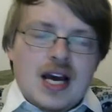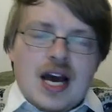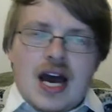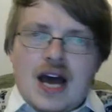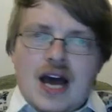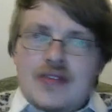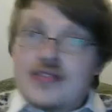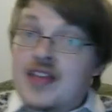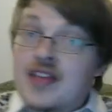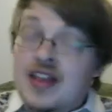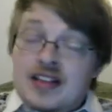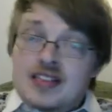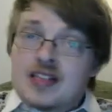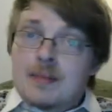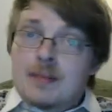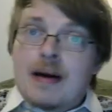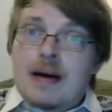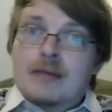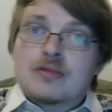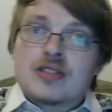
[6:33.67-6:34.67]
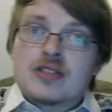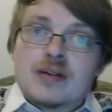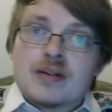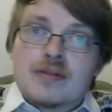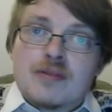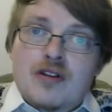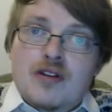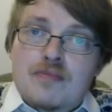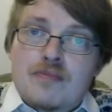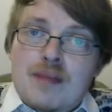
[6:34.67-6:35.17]
There's the mountain
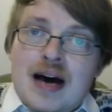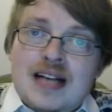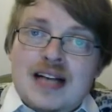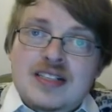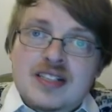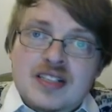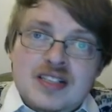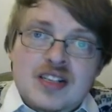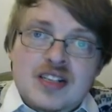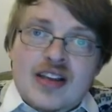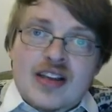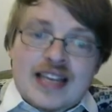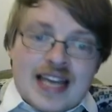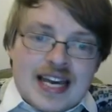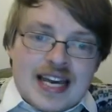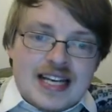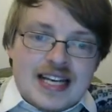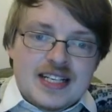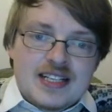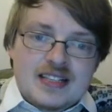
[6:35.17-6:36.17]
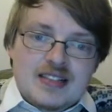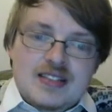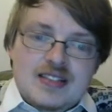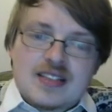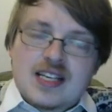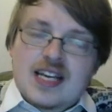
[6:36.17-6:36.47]
of madness like aliens